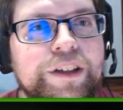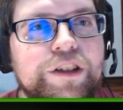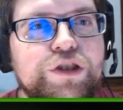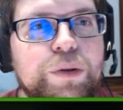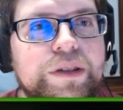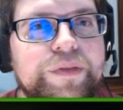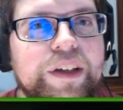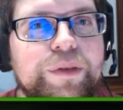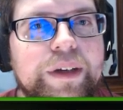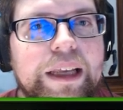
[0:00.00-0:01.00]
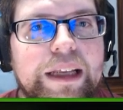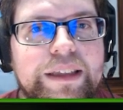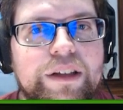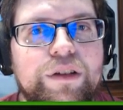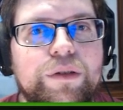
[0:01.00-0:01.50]
Your choice of
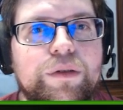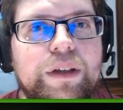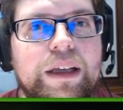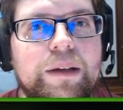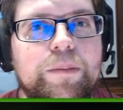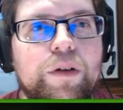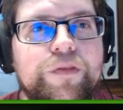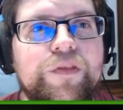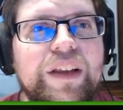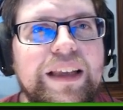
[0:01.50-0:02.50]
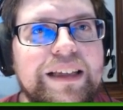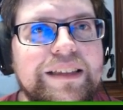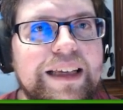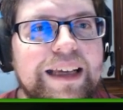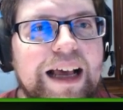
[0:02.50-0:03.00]
ingredients, including both
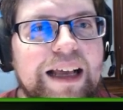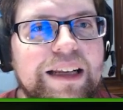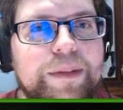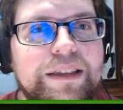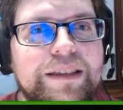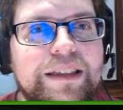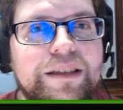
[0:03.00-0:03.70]
fillings and condiments,